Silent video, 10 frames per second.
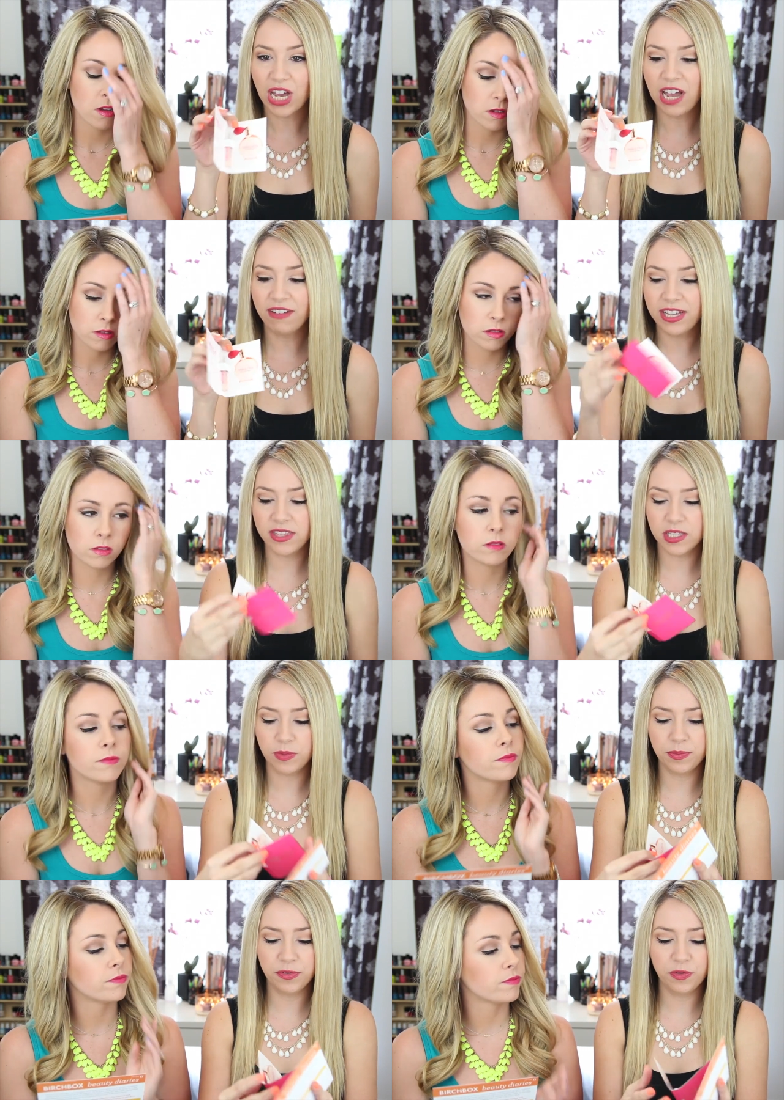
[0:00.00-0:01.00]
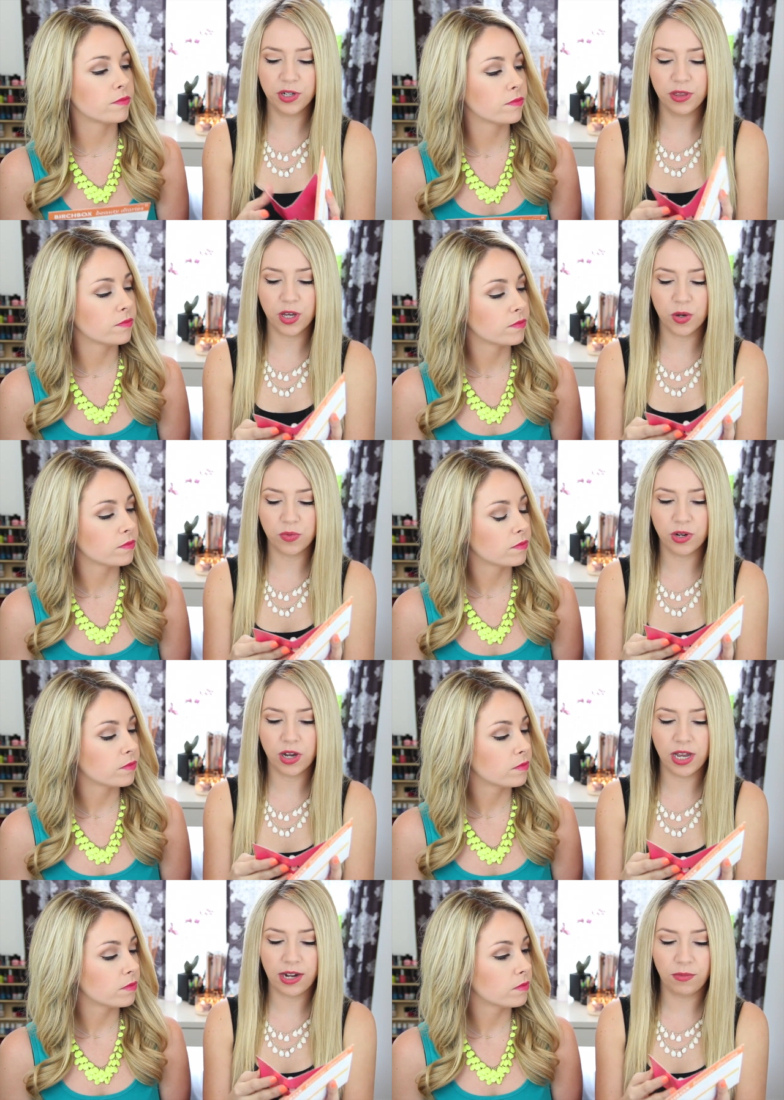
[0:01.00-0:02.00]
Speaker 1: I've had this one before though,
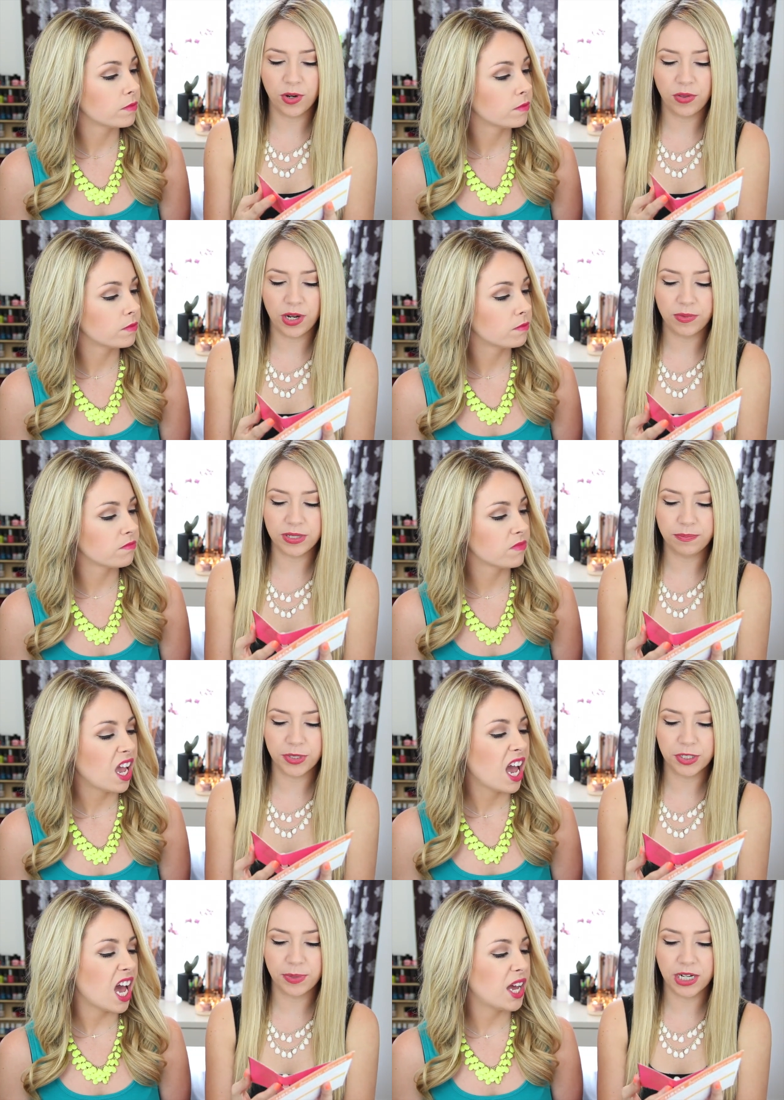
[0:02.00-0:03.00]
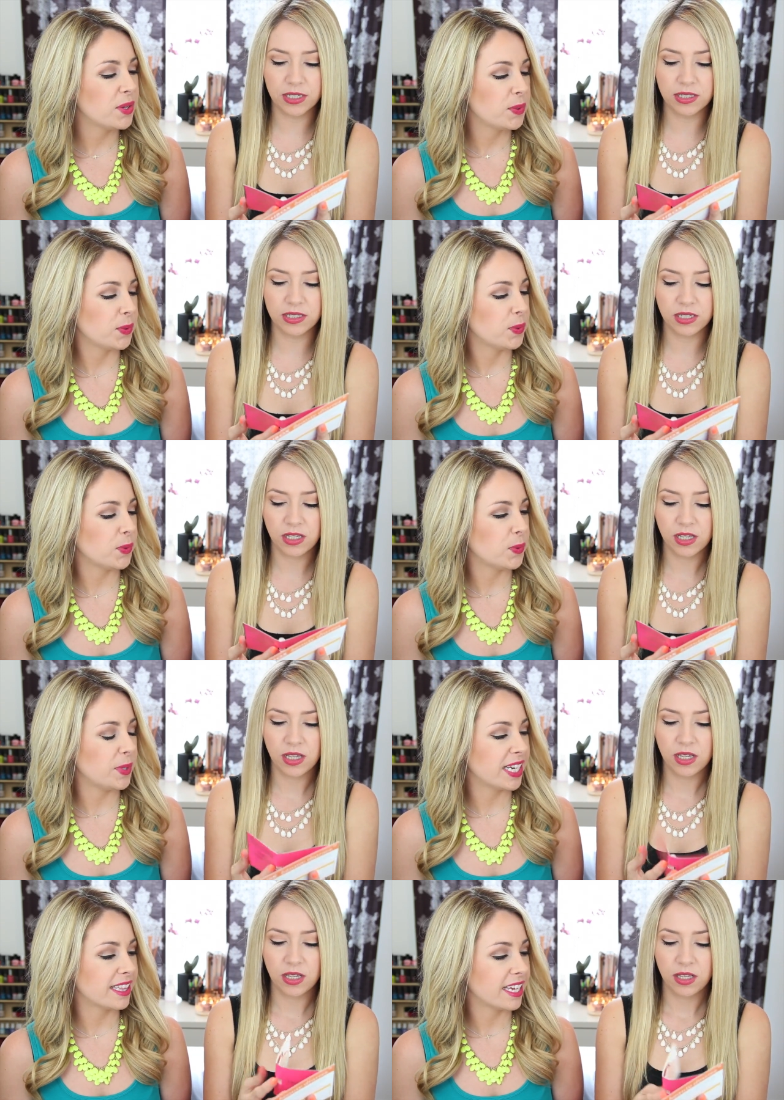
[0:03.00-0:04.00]
not I don't know that it was in Birchbox.
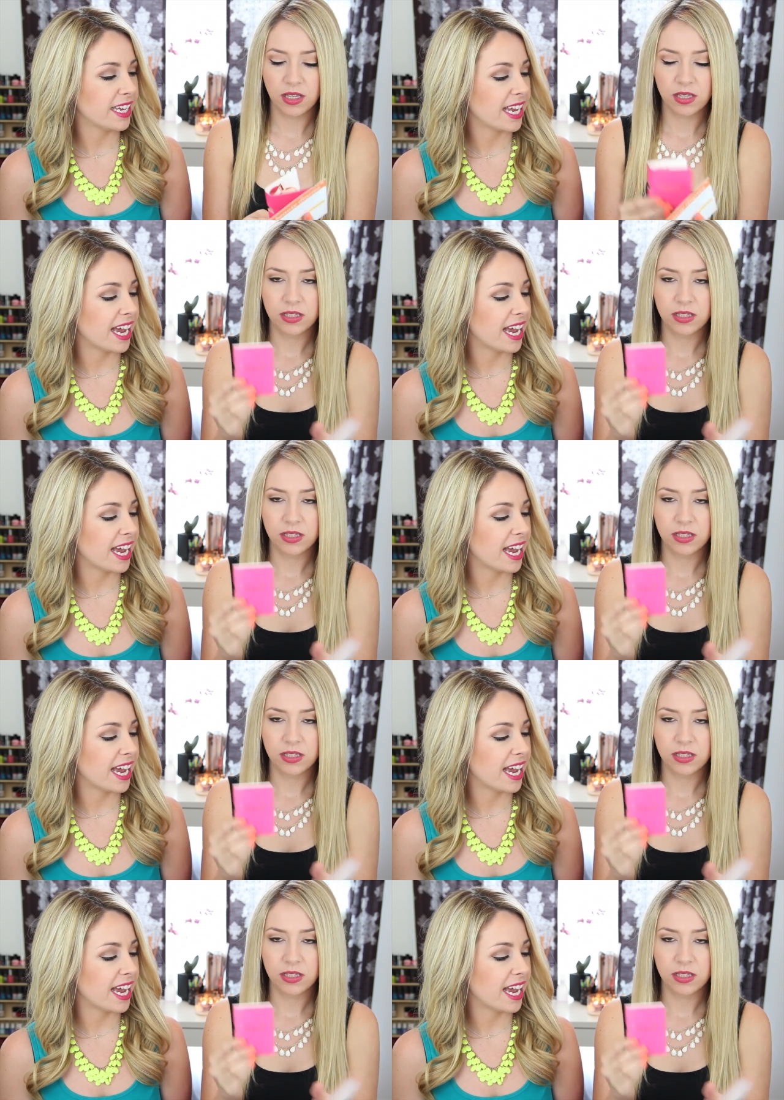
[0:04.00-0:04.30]
Ooh, we got that,